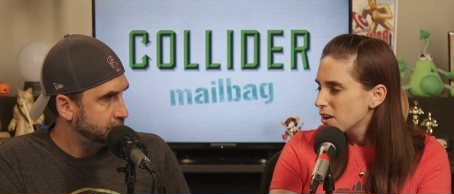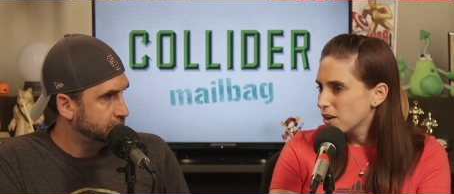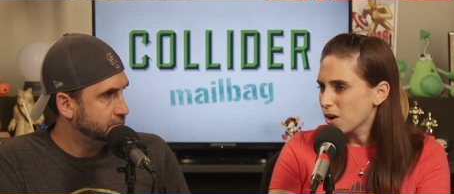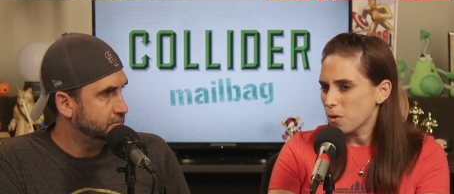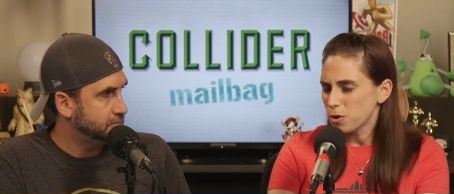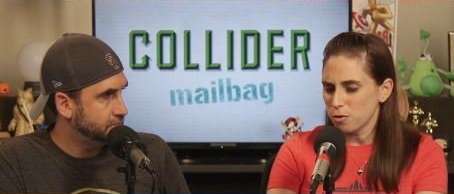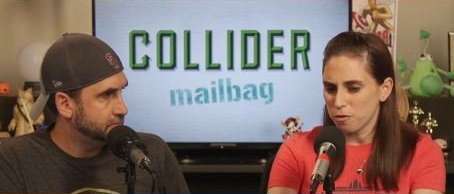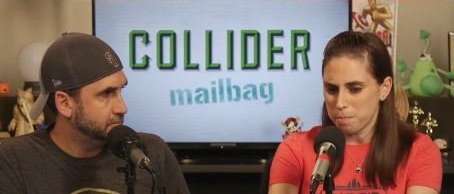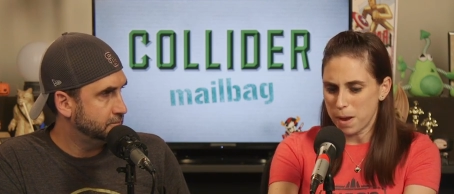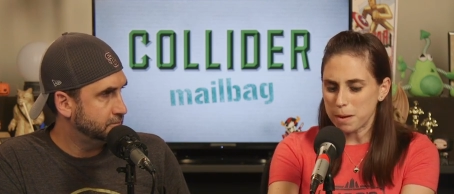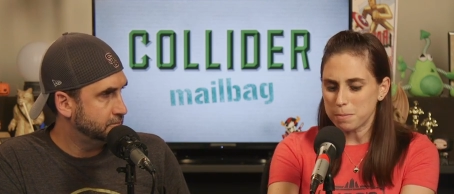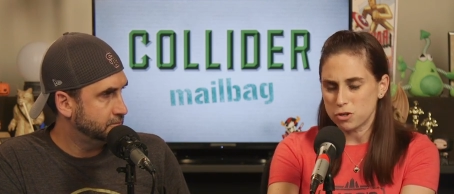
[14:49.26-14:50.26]
Speaker 1: you know, you
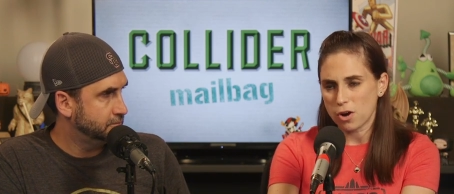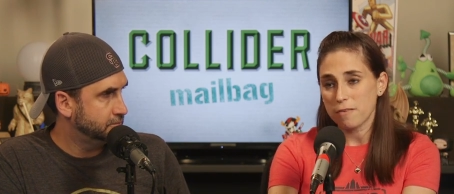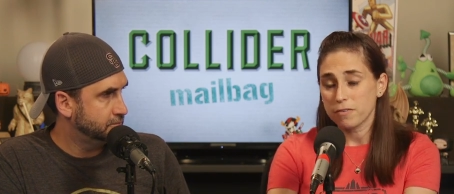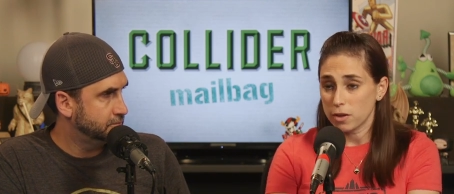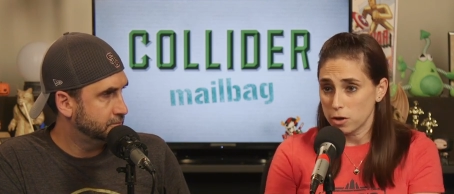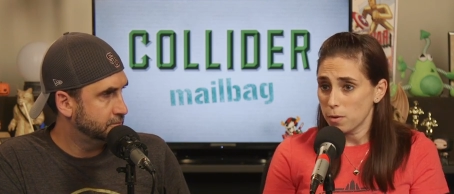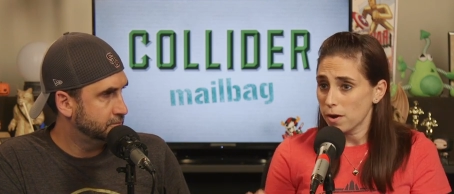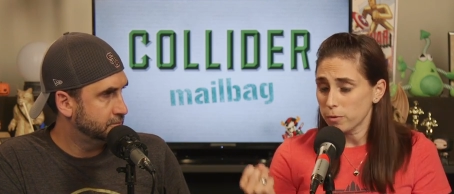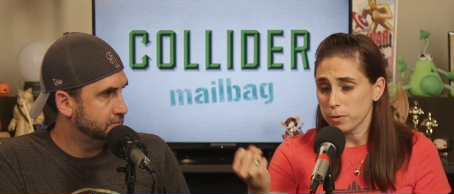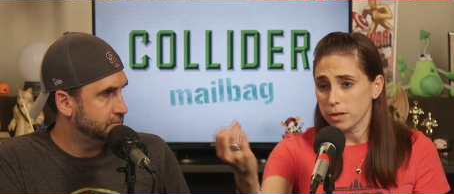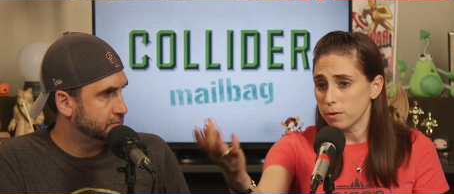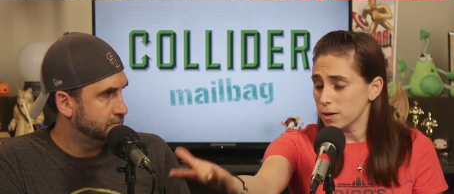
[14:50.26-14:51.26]
have Baby Driver, then you
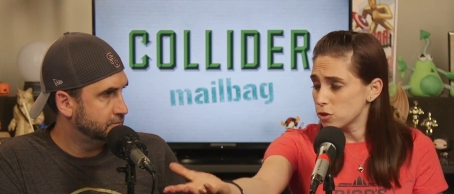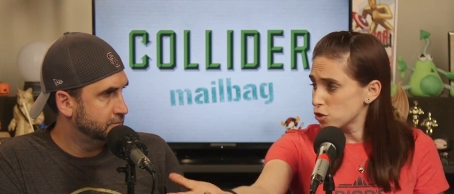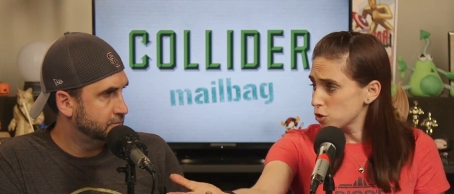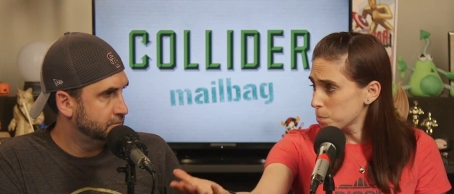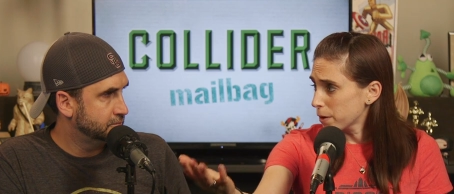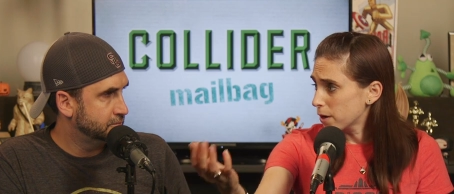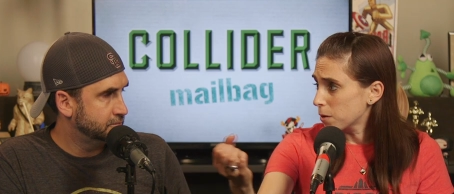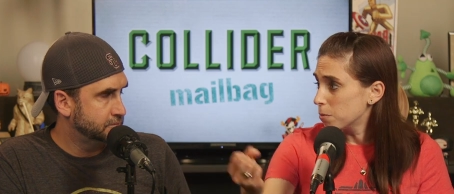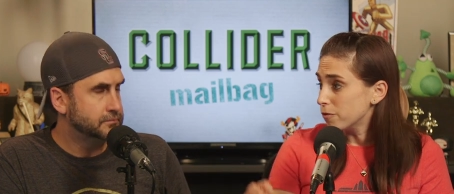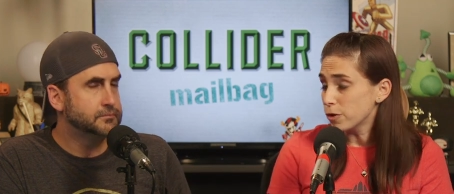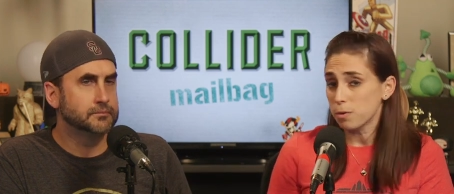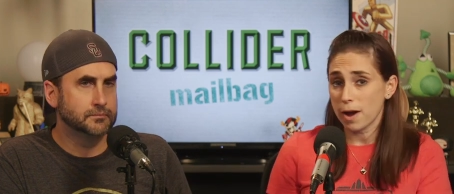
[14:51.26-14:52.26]
have a really great superhero movie.